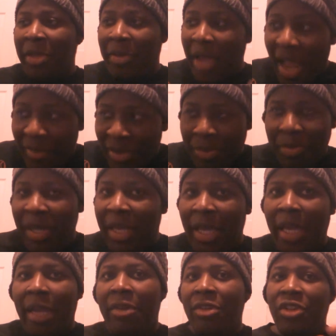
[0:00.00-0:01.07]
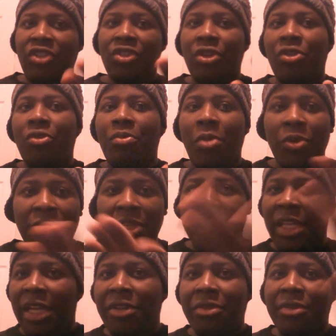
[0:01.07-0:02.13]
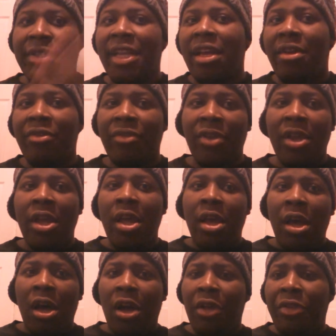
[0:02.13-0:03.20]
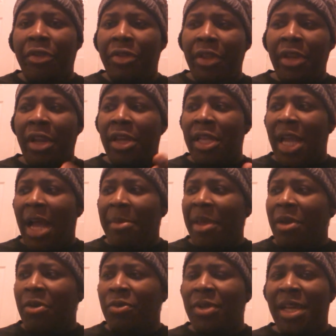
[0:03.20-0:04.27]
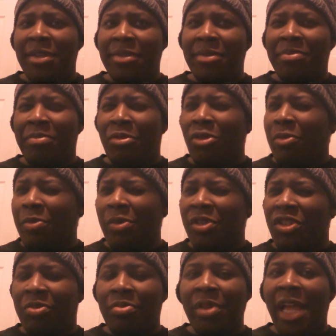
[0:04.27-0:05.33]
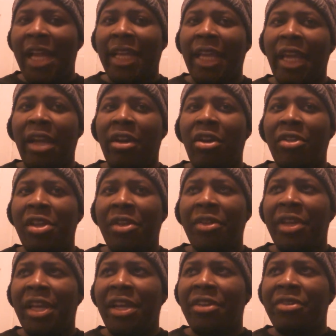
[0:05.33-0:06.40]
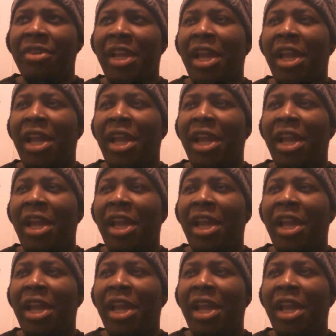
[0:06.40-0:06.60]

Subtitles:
having pink hair in this show, most of the characters have, other than Ayame, who has purplish black hair, all the other characters,